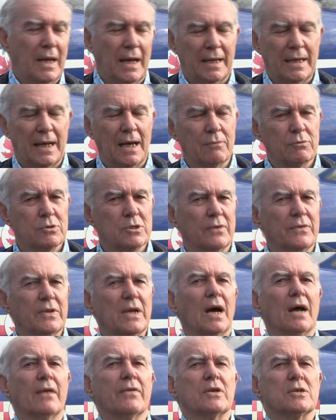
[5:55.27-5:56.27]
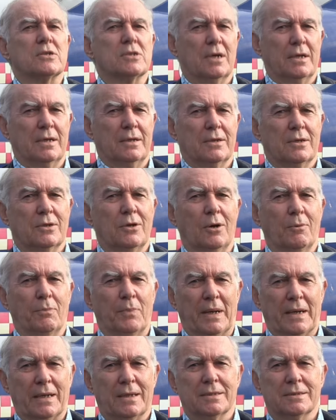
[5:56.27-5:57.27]
and I was on the other side of the
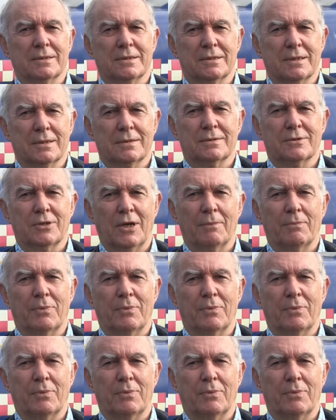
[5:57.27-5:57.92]
cockpit, because it's a jet